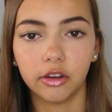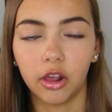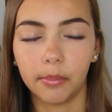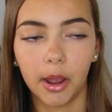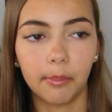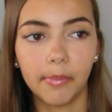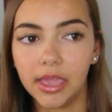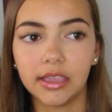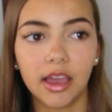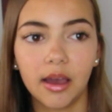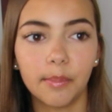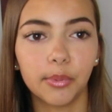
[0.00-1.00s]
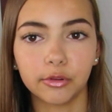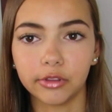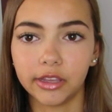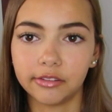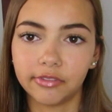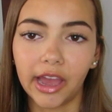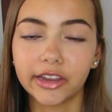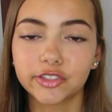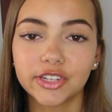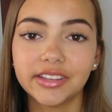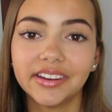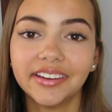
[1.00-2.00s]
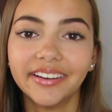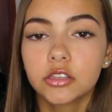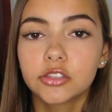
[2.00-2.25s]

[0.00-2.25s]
not about makeup or like fashion.